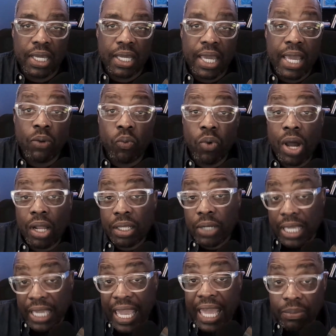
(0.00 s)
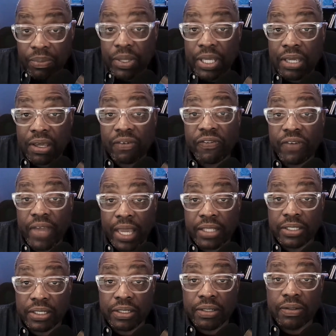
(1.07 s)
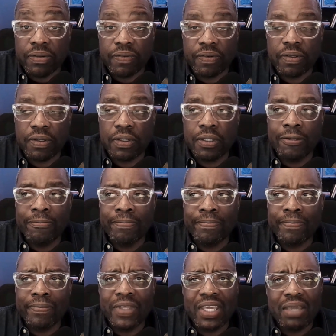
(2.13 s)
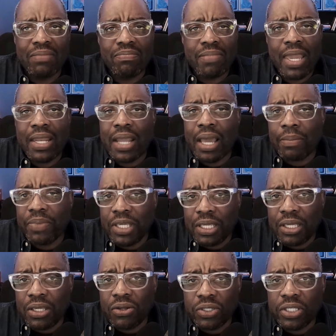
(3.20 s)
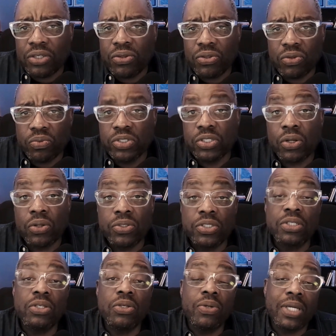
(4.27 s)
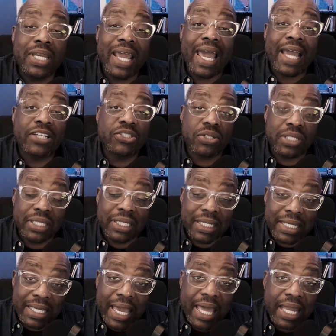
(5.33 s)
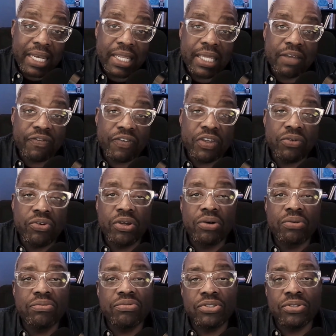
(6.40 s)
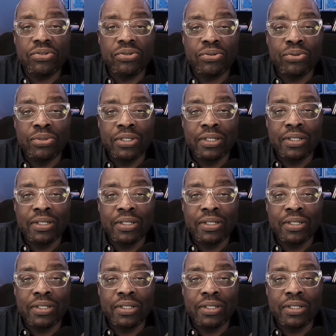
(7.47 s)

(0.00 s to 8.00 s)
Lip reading: And while it can be effective, it may not be yielding you the results that you can actually get if you don't do